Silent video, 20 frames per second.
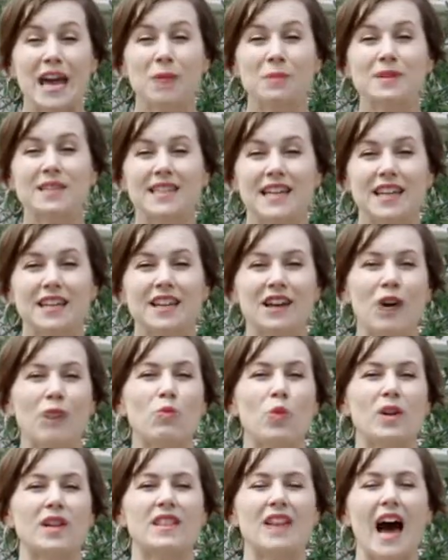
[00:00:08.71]
I'm standing on
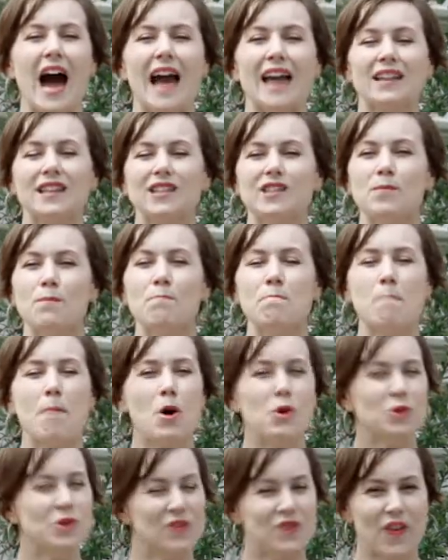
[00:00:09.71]
one of the island's
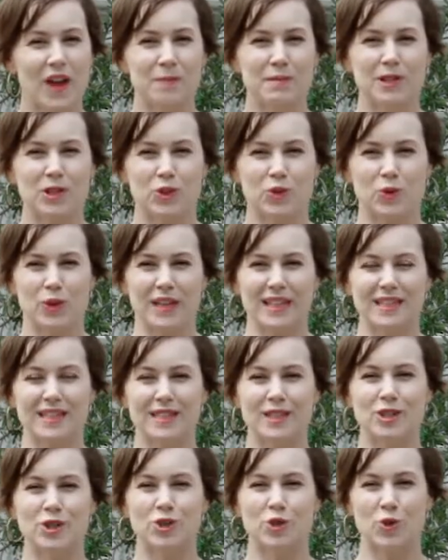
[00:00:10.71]
most famous streets,
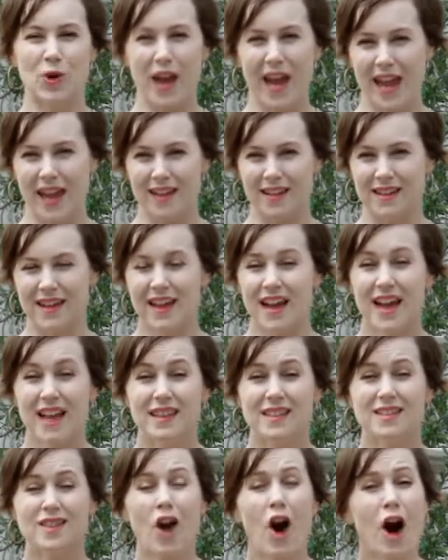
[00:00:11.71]
the Strand.
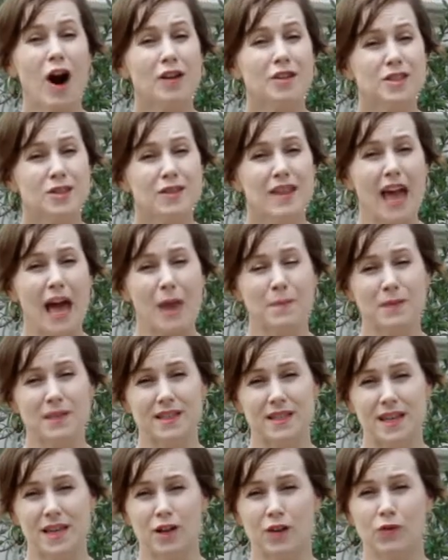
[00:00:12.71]
It's also the
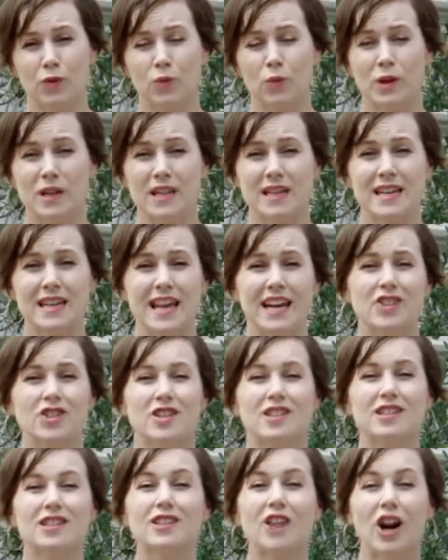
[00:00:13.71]
epicenter for one of the
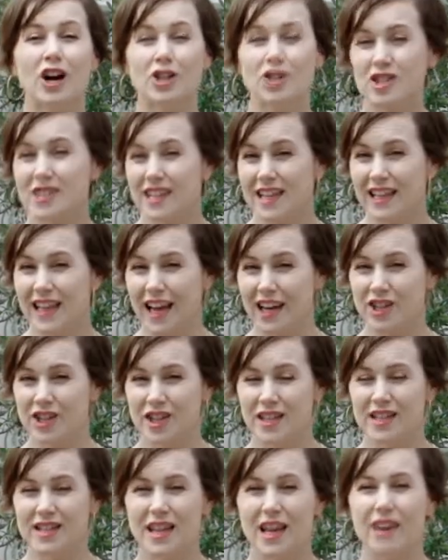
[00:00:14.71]
nation's largest
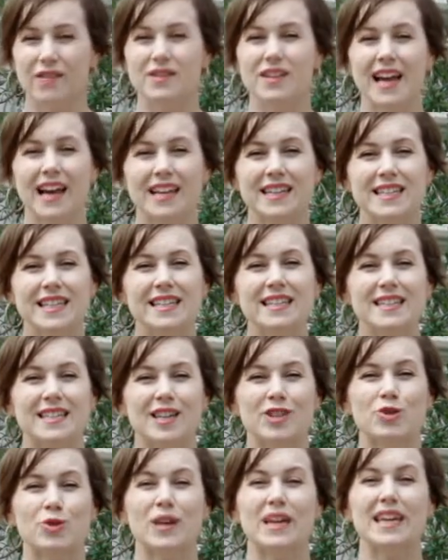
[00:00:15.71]
collections of 19th
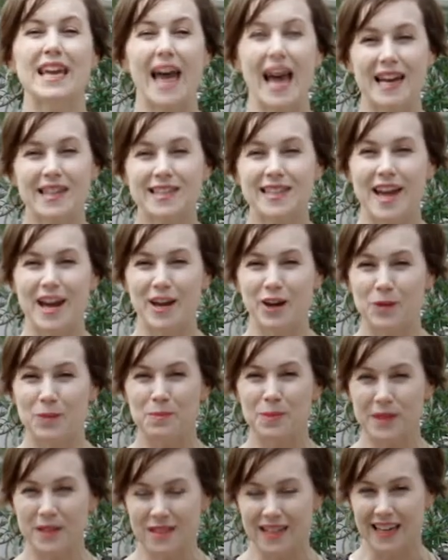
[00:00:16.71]
century cast iron
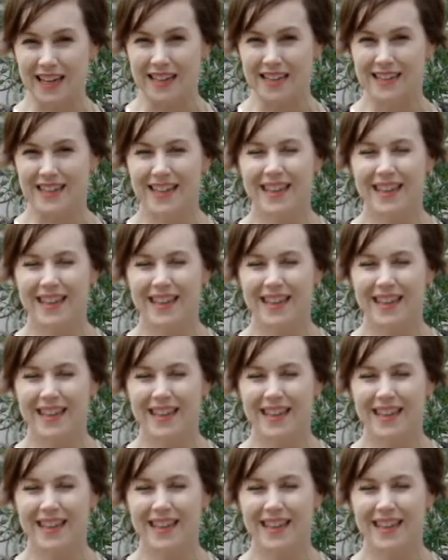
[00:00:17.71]
buildings.